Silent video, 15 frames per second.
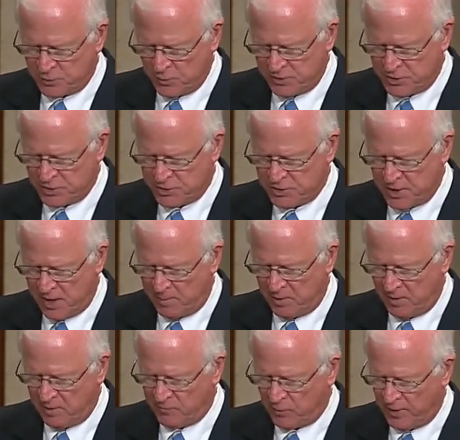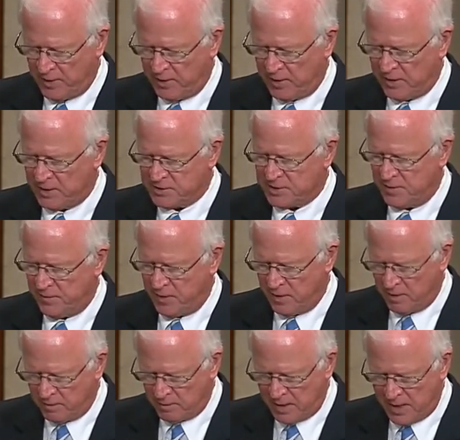which is double of what it is in the
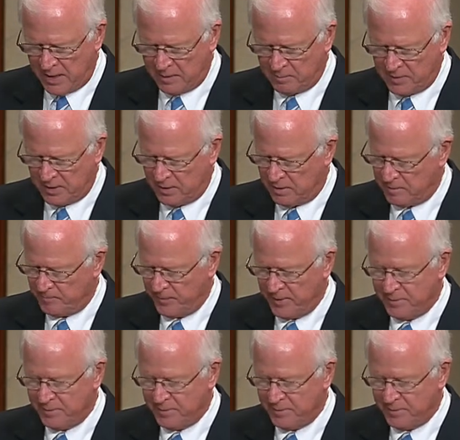underlying bill,